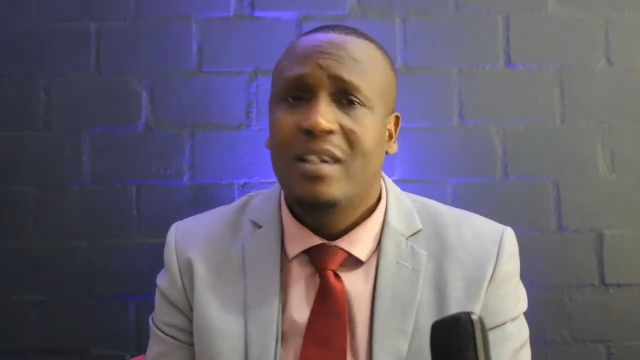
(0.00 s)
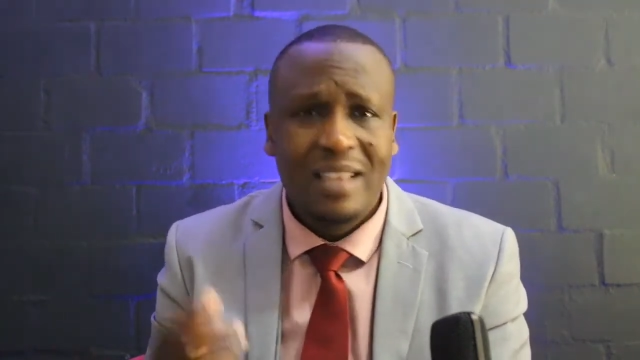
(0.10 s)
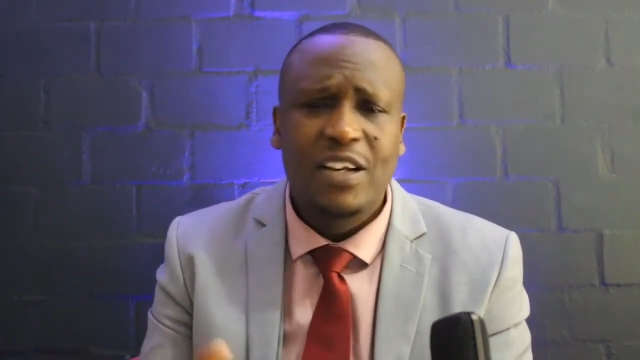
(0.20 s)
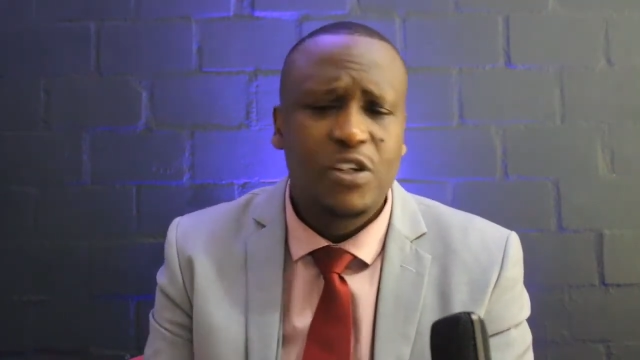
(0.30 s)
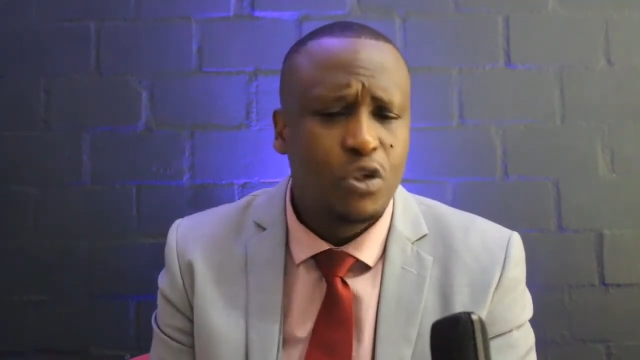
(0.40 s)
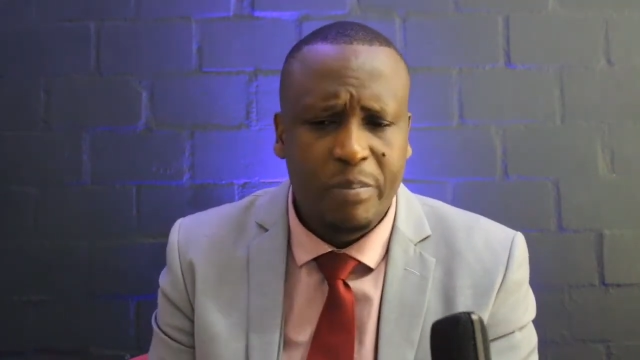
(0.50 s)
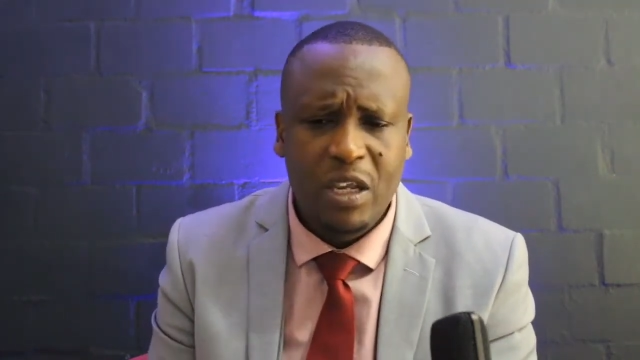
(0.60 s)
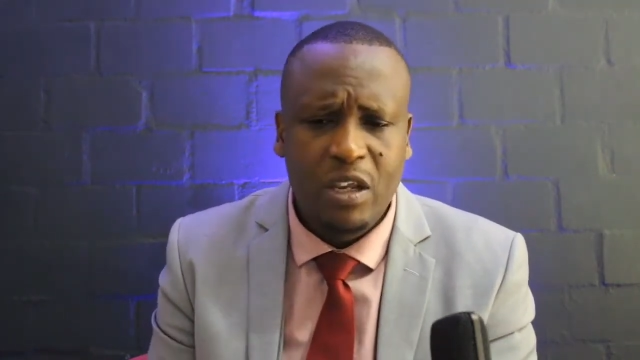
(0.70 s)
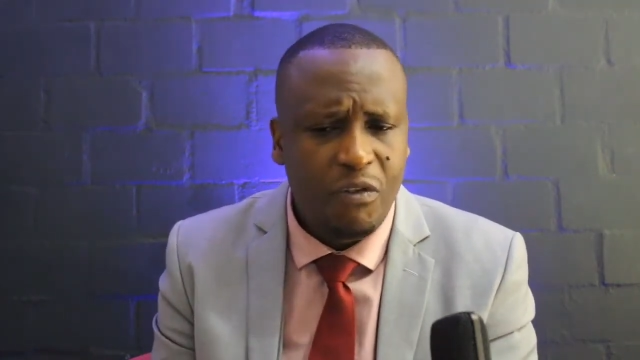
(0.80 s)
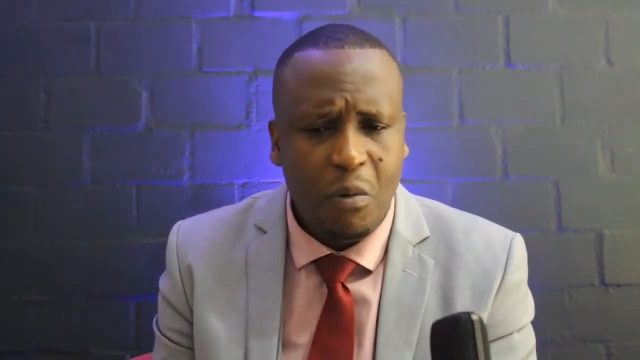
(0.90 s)
That are
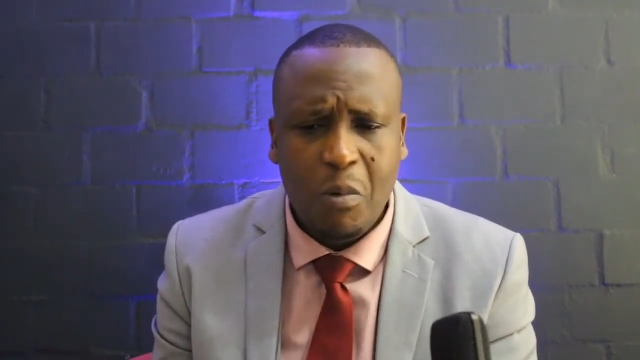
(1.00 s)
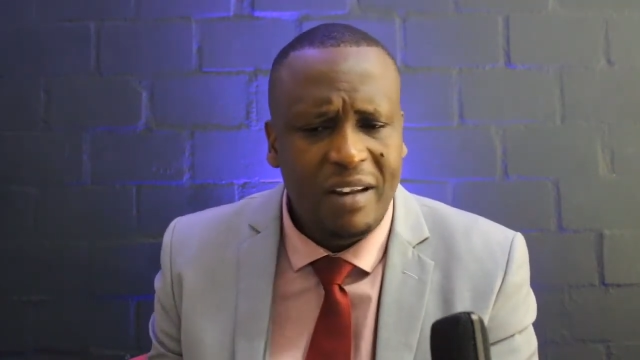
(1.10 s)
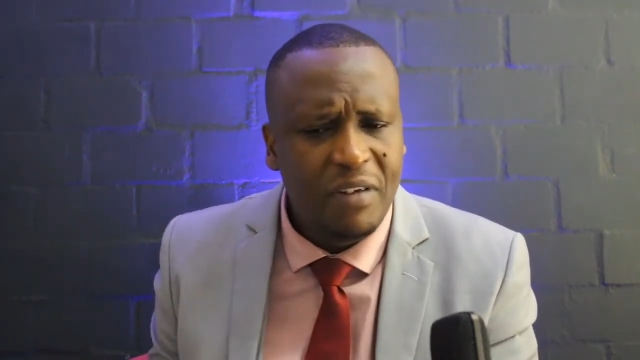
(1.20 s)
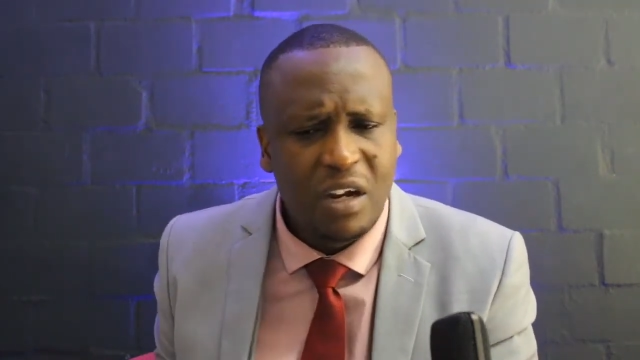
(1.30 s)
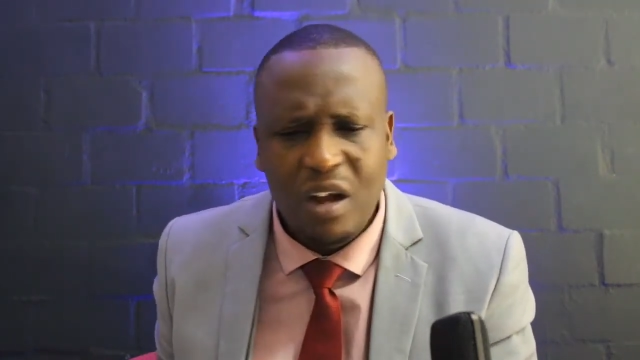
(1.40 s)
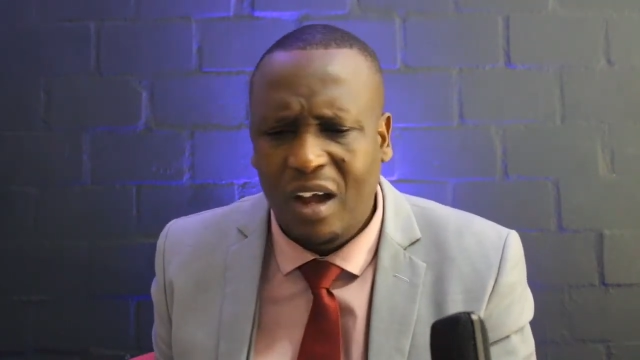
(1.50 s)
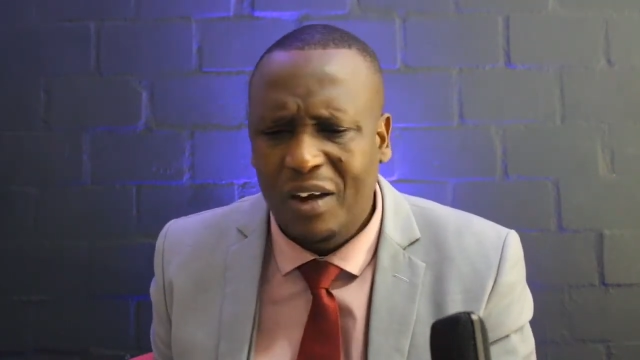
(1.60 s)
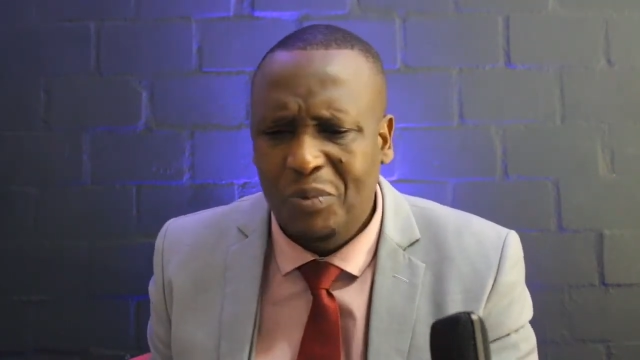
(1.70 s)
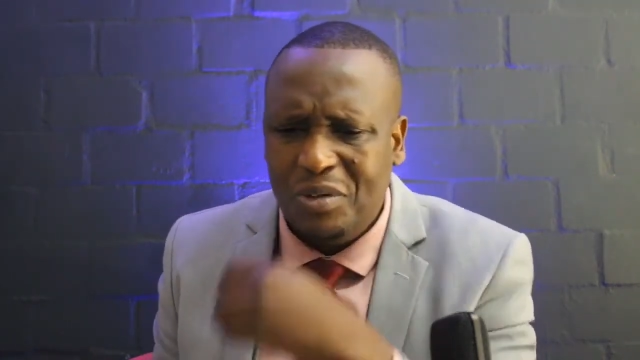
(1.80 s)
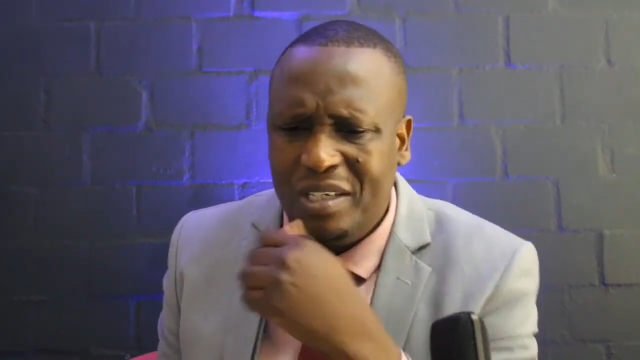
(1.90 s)
stopping you from whatever God
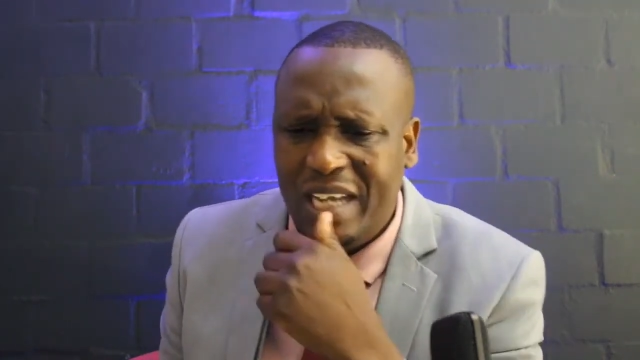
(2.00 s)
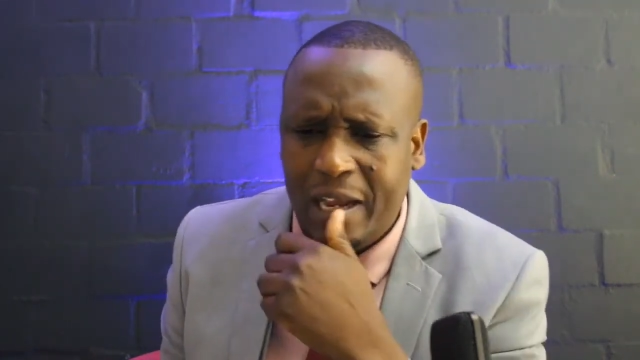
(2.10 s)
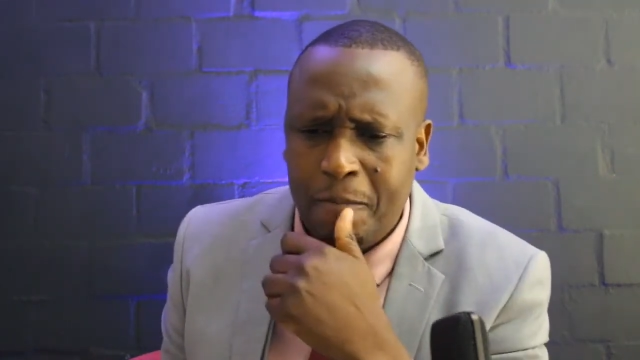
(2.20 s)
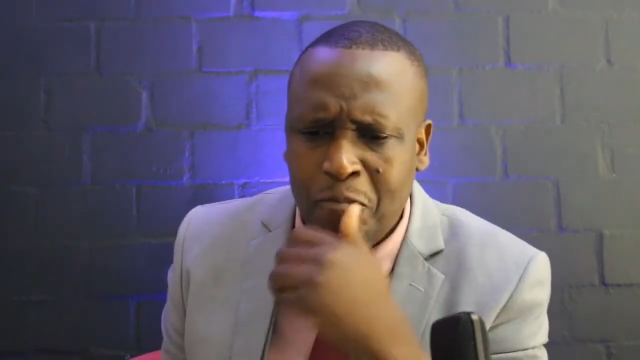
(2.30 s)
wants to say.